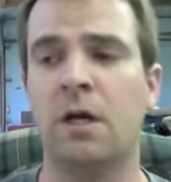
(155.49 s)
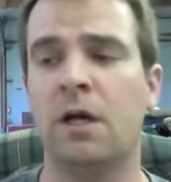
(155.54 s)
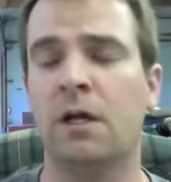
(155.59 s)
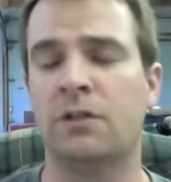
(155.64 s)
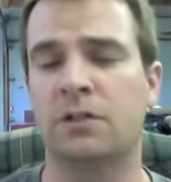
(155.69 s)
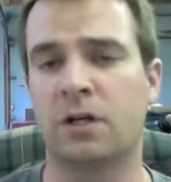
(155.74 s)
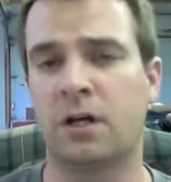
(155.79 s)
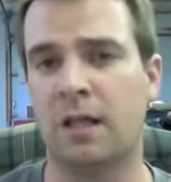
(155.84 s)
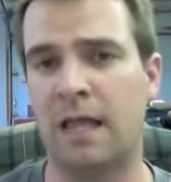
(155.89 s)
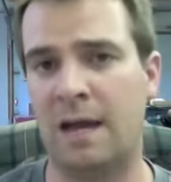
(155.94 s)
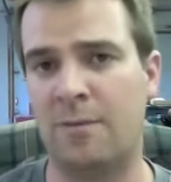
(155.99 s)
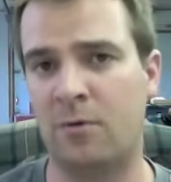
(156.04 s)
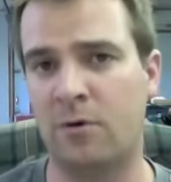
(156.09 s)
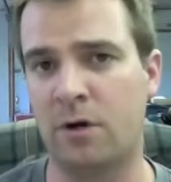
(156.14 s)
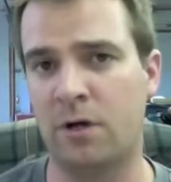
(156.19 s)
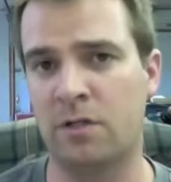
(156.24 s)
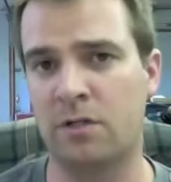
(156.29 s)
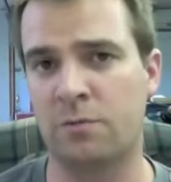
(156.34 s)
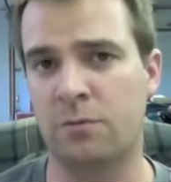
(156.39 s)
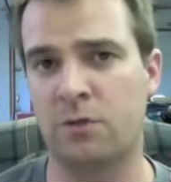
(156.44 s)
It's a
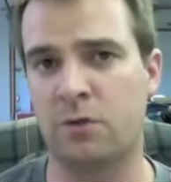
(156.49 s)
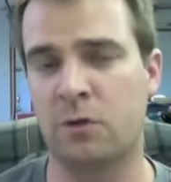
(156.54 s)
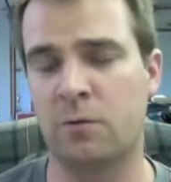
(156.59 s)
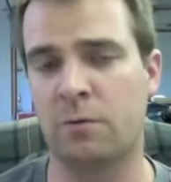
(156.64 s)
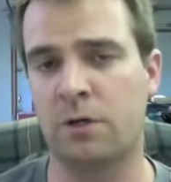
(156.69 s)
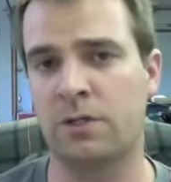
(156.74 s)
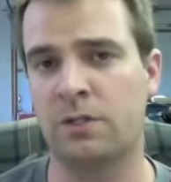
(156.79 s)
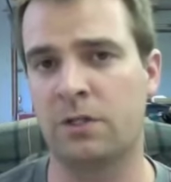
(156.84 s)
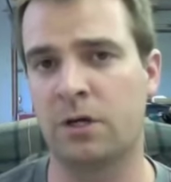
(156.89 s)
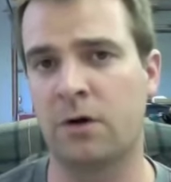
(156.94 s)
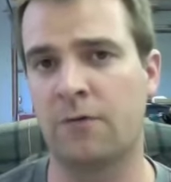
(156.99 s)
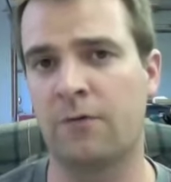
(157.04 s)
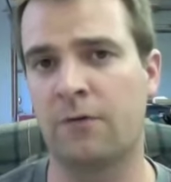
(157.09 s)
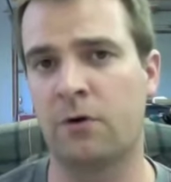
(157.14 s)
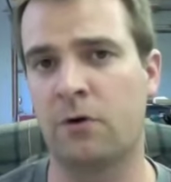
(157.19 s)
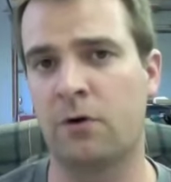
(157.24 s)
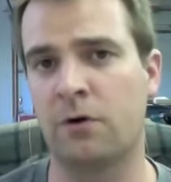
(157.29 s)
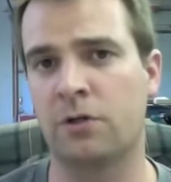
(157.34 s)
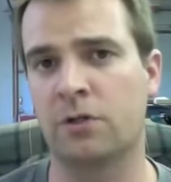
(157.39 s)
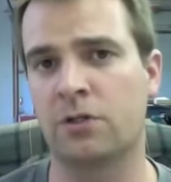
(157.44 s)
collaboration between myself and
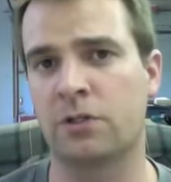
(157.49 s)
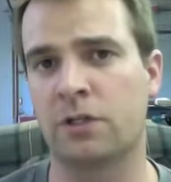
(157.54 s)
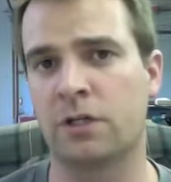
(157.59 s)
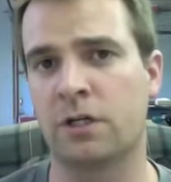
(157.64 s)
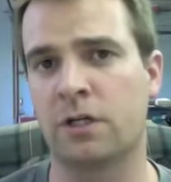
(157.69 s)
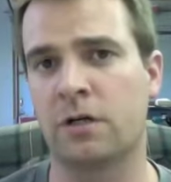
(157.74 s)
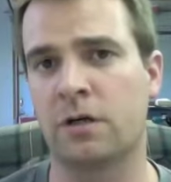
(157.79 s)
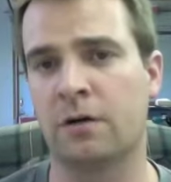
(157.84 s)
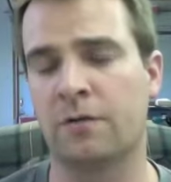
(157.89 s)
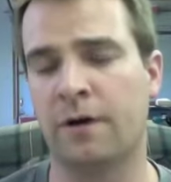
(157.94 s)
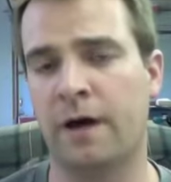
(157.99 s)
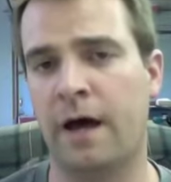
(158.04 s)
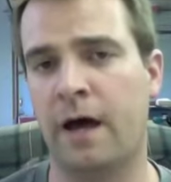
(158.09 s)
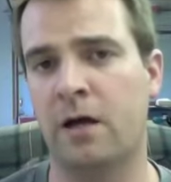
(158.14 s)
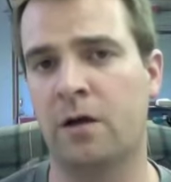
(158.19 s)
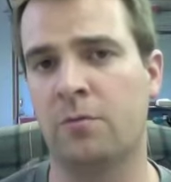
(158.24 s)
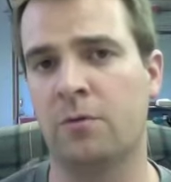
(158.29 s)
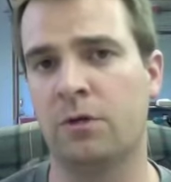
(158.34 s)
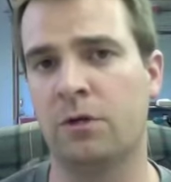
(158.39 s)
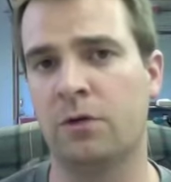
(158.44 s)
Ernest Chin of
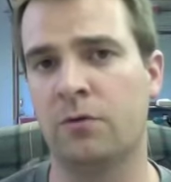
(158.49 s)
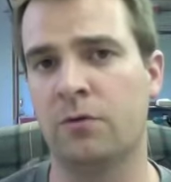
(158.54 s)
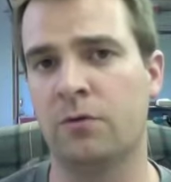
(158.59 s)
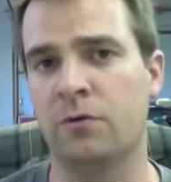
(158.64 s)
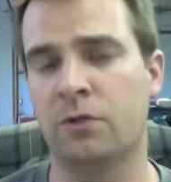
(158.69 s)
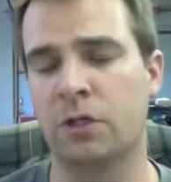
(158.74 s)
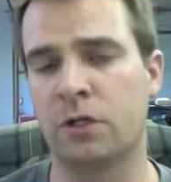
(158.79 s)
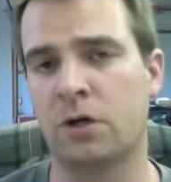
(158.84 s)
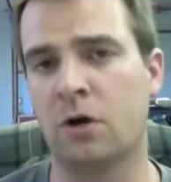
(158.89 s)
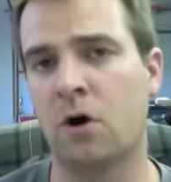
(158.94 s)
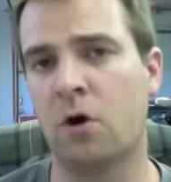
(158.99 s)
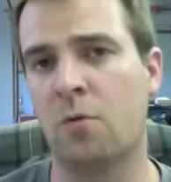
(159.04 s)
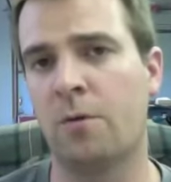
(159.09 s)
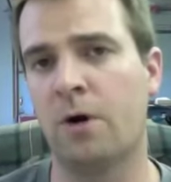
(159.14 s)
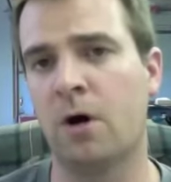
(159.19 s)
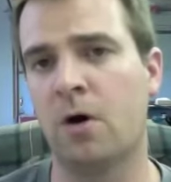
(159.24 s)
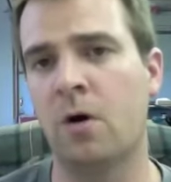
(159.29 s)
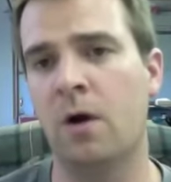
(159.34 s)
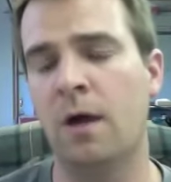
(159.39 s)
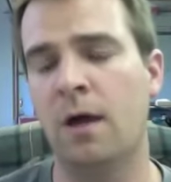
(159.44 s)
Hakumen Urushi
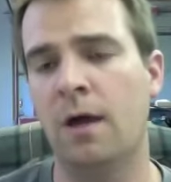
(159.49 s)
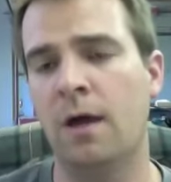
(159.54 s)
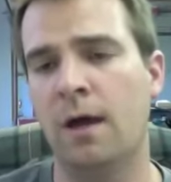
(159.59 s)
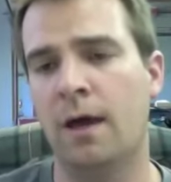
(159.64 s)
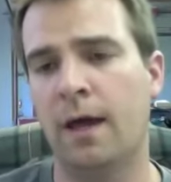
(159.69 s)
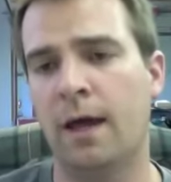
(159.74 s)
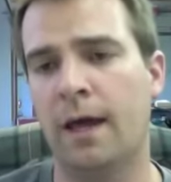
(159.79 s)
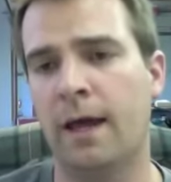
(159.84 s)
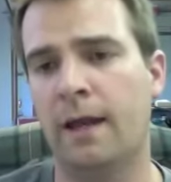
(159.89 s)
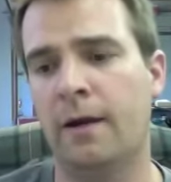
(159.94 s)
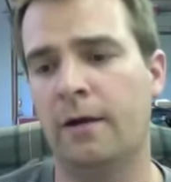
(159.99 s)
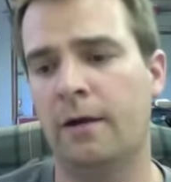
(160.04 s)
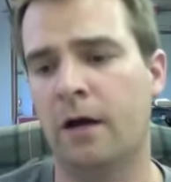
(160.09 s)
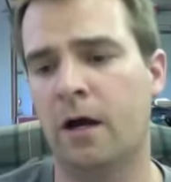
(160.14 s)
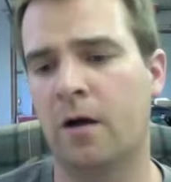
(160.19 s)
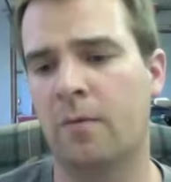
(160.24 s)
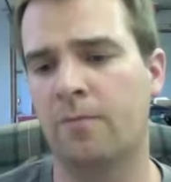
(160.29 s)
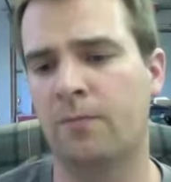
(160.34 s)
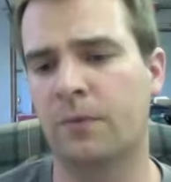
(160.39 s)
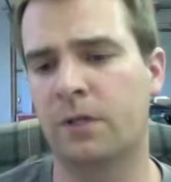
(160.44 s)
Kobo, and
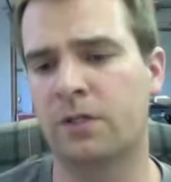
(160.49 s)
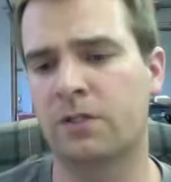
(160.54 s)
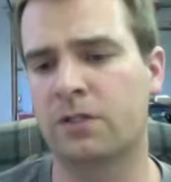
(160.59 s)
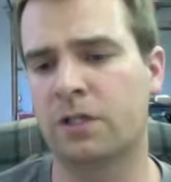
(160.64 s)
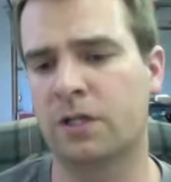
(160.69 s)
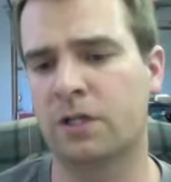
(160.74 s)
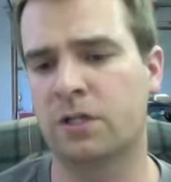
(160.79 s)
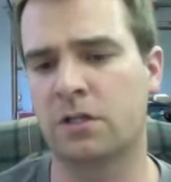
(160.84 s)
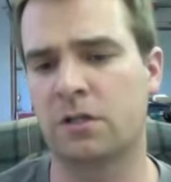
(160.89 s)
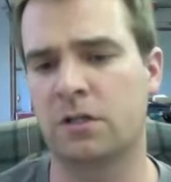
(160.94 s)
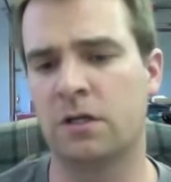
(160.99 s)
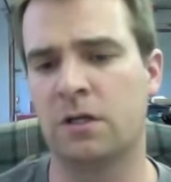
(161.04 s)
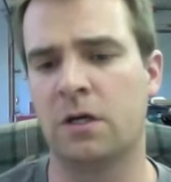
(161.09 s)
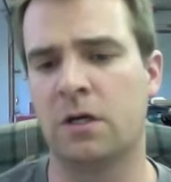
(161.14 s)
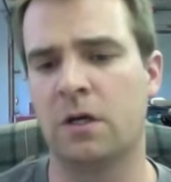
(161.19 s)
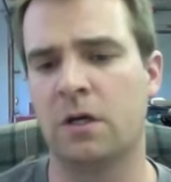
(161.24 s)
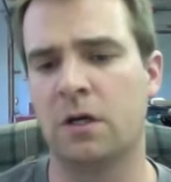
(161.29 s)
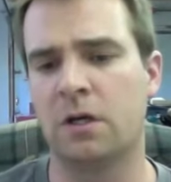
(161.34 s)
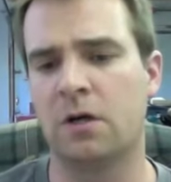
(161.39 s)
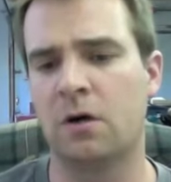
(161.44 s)
essentially,
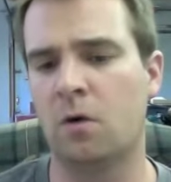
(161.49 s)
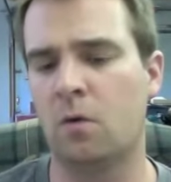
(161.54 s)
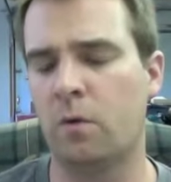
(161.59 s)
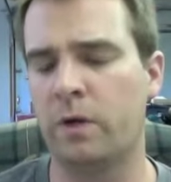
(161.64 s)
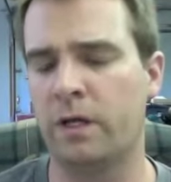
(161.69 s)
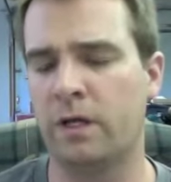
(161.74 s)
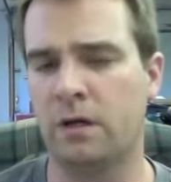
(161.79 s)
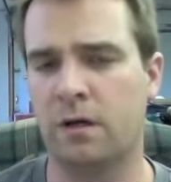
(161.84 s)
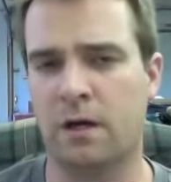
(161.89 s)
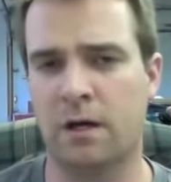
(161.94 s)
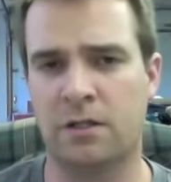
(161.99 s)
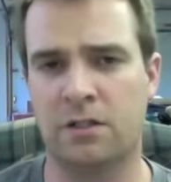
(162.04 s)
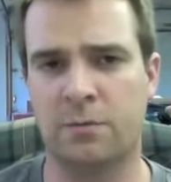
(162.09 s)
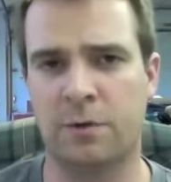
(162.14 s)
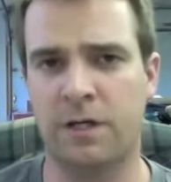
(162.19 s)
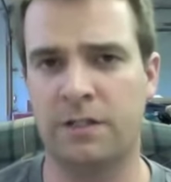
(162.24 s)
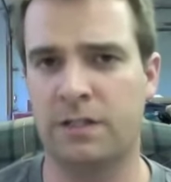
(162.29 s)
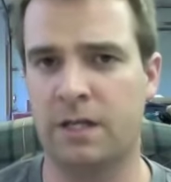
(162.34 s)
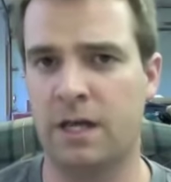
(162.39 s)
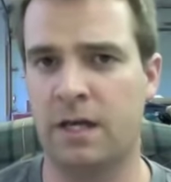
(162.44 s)
you know, we can
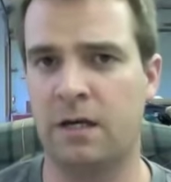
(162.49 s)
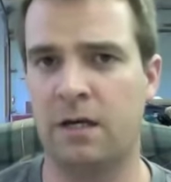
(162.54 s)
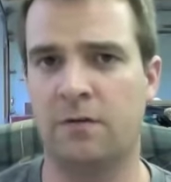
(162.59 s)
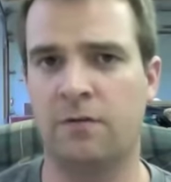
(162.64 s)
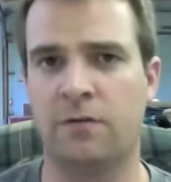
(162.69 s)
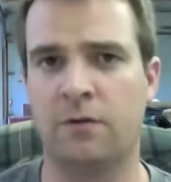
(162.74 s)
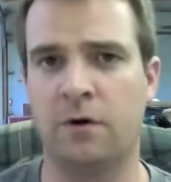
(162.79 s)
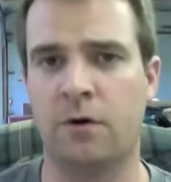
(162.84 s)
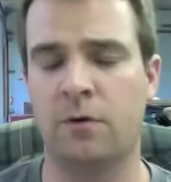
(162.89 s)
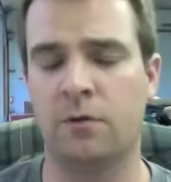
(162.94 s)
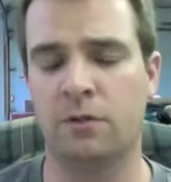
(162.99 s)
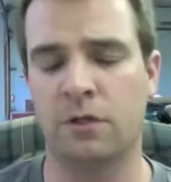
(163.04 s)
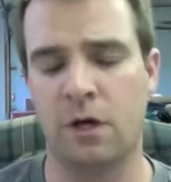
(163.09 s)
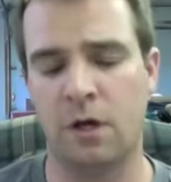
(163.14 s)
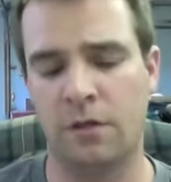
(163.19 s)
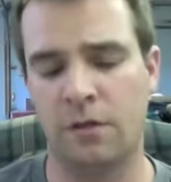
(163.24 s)
customize any of those.